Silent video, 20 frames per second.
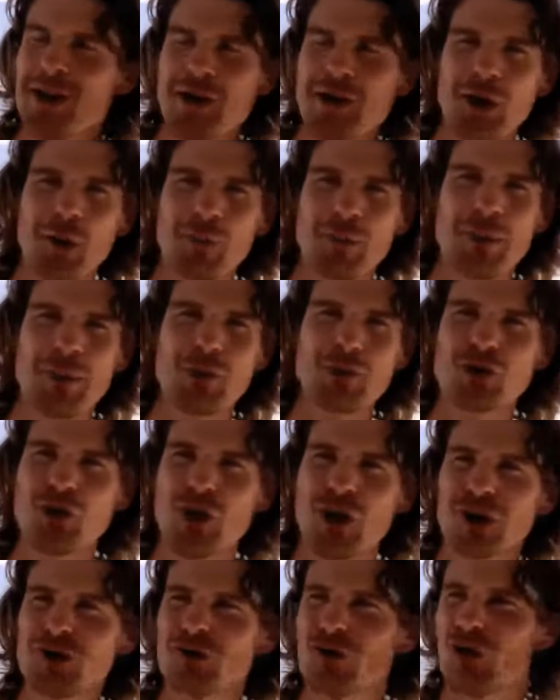You got people
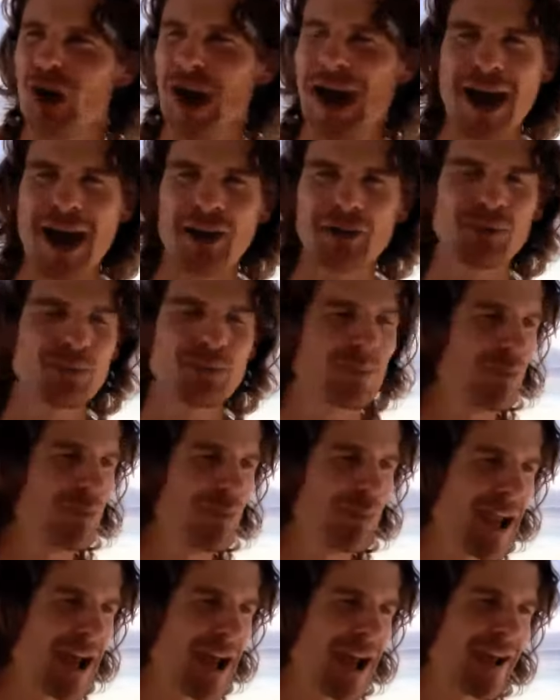trying to grow house
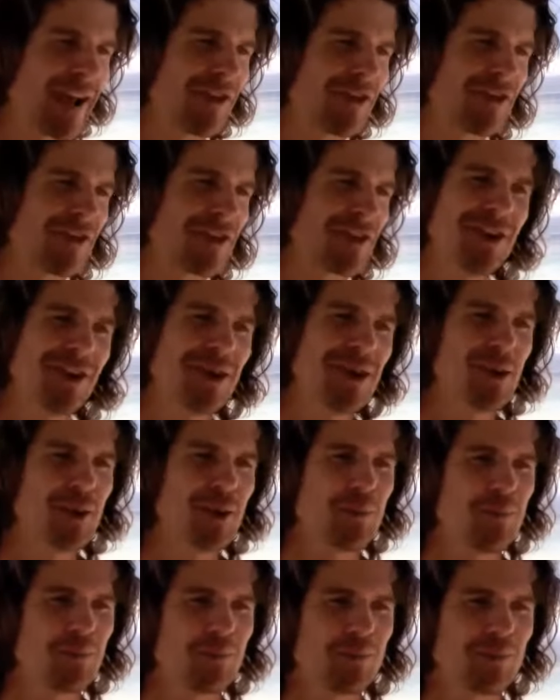plants
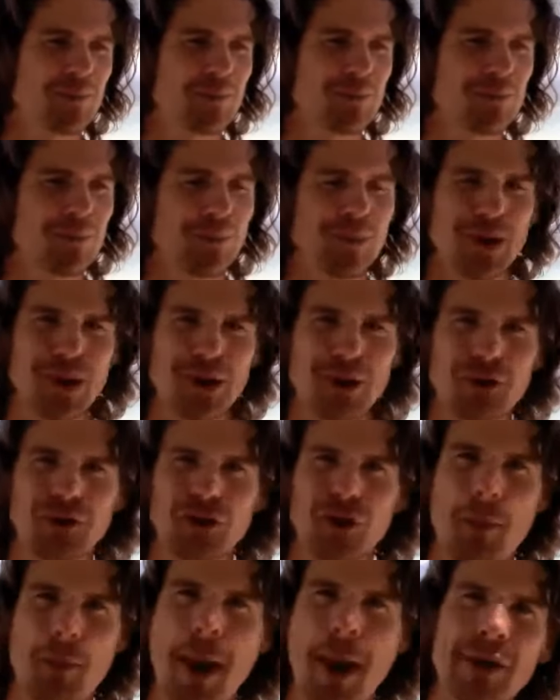in
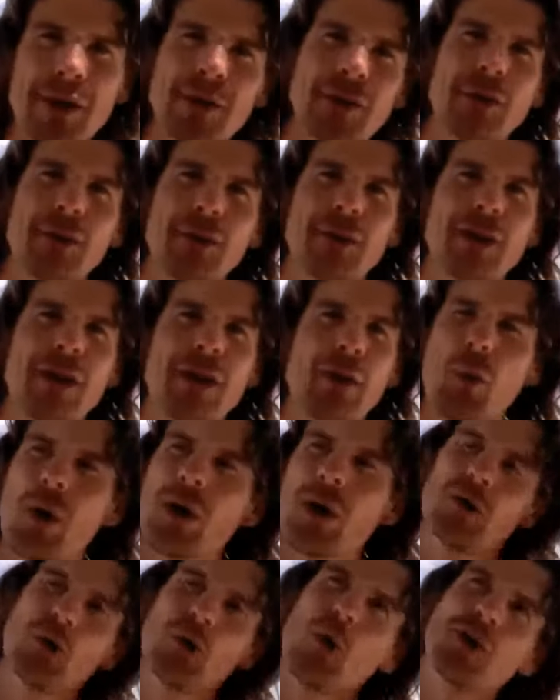cement and they're
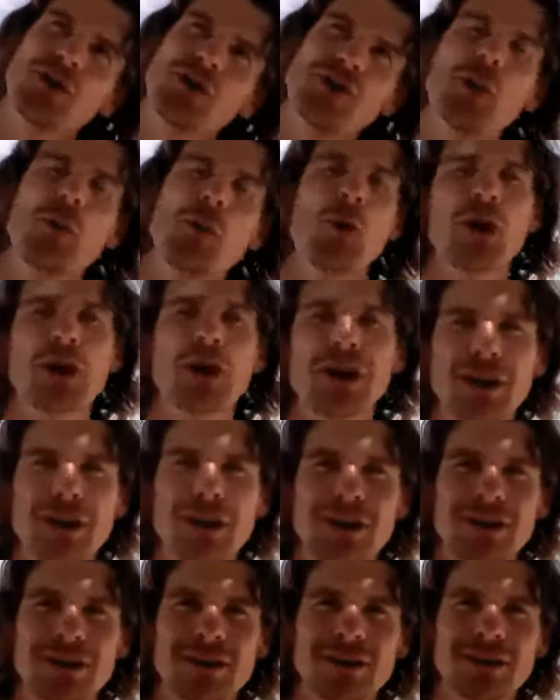wondering why it's not
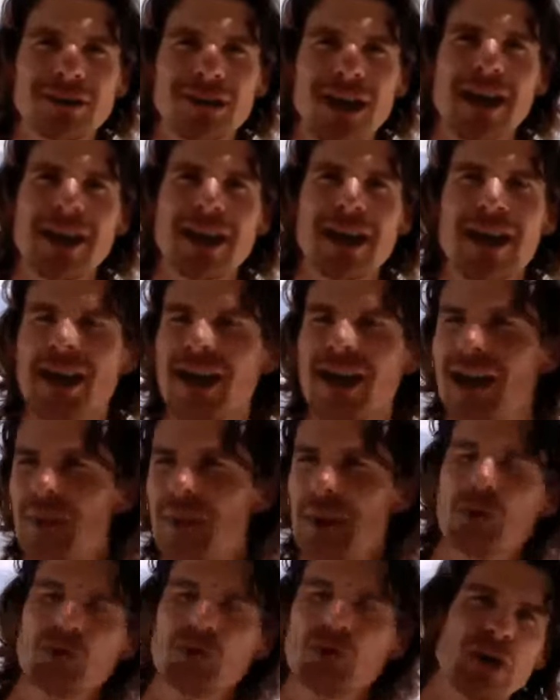working. AKA
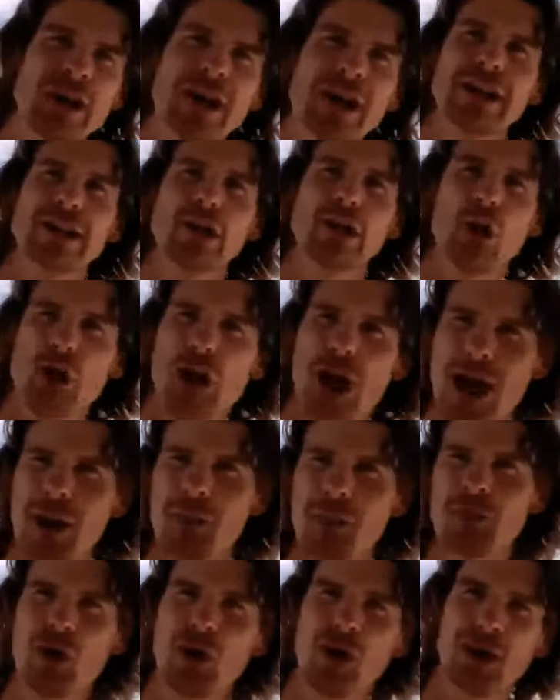people trying to eat
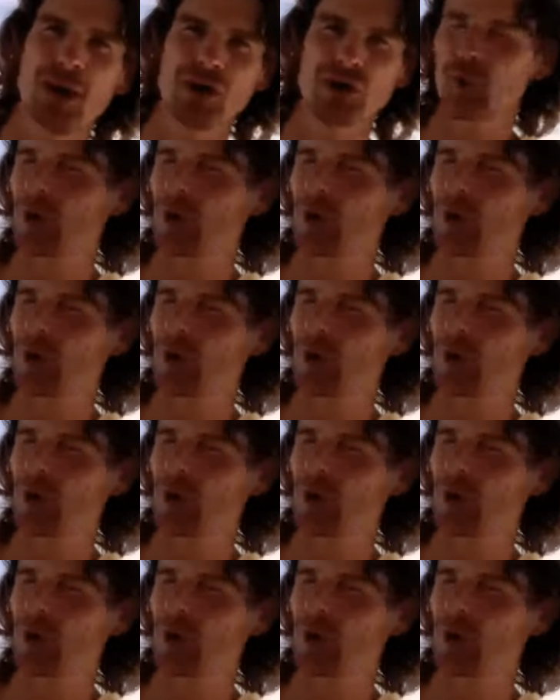low-carb diets